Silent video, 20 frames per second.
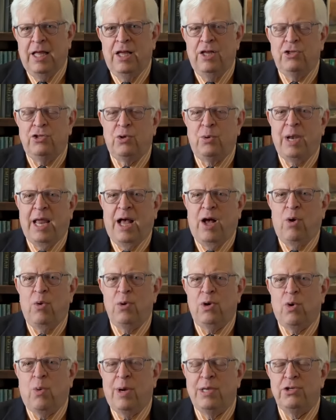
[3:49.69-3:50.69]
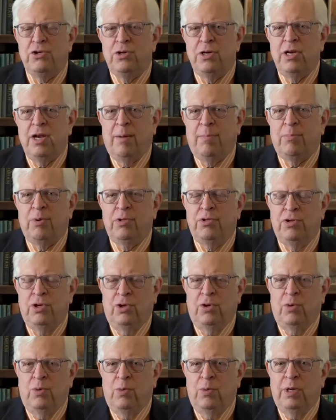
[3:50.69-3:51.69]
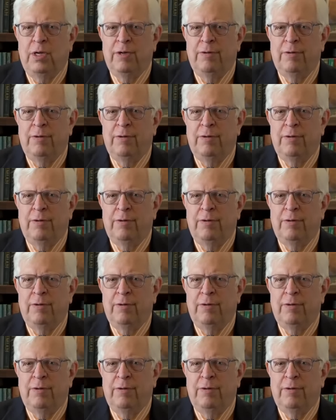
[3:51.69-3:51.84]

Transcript: So now, question number two.